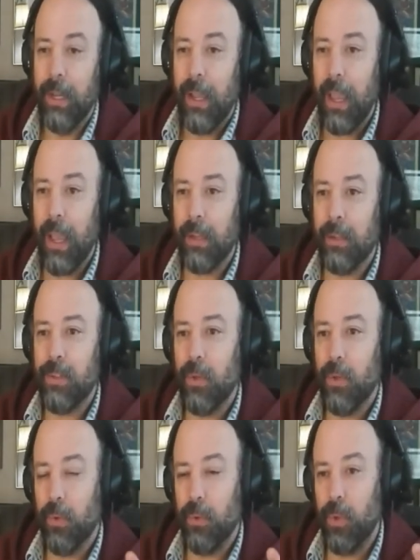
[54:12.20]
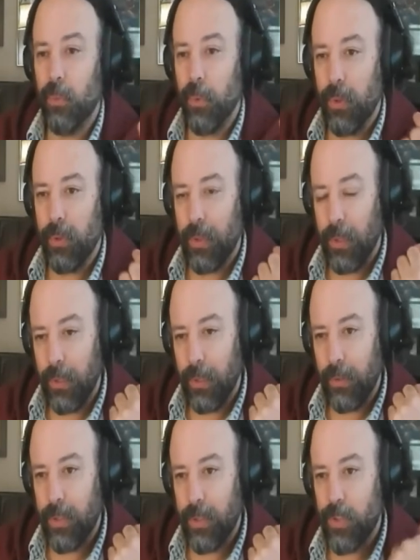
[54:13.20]
And
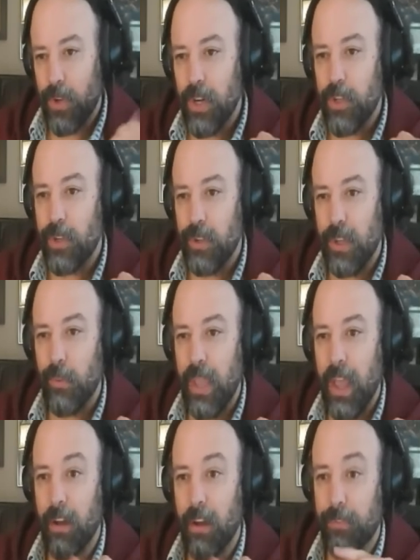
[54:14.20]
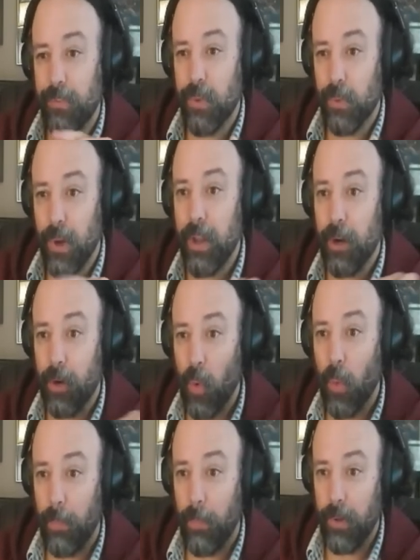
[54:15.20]
the structure that we have for the writer
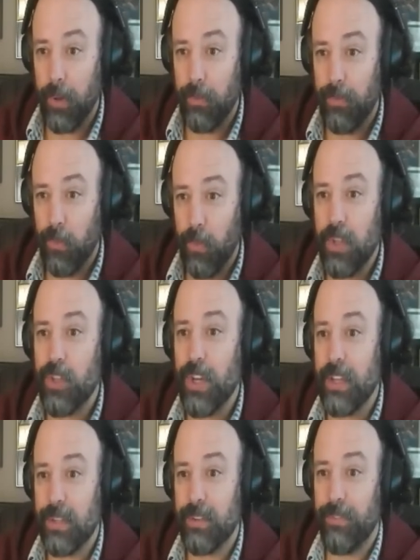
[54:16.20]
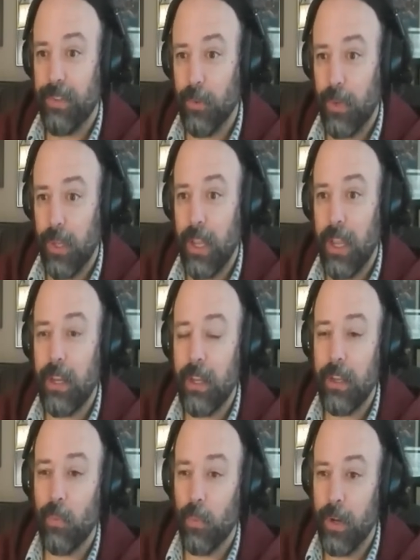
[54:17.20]
cooperative, which, as a fellow
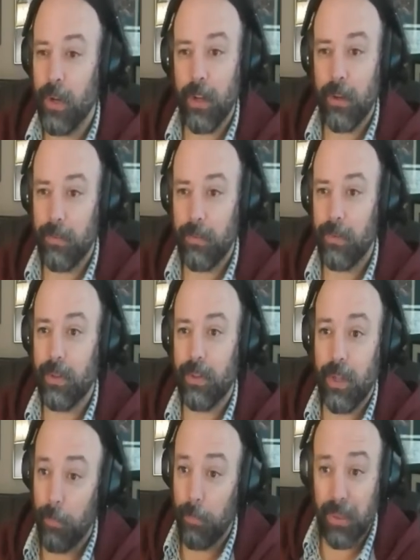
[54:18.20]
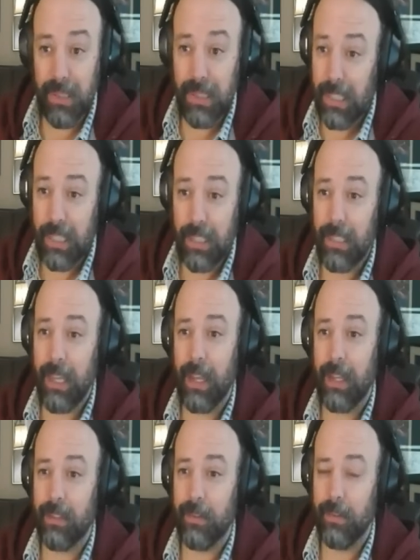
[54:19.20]
Canadian, we're not completely
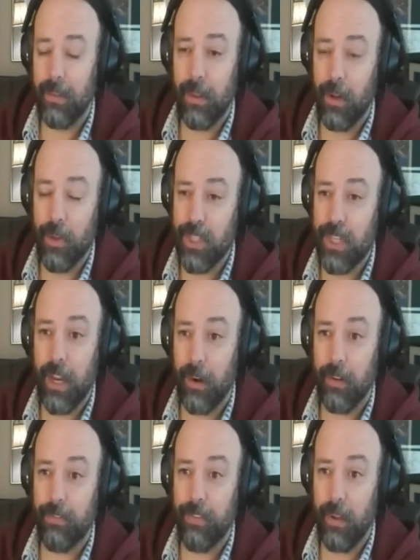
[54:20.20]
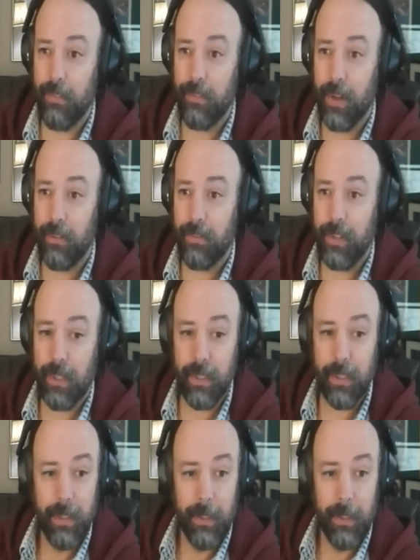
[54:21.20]
scared of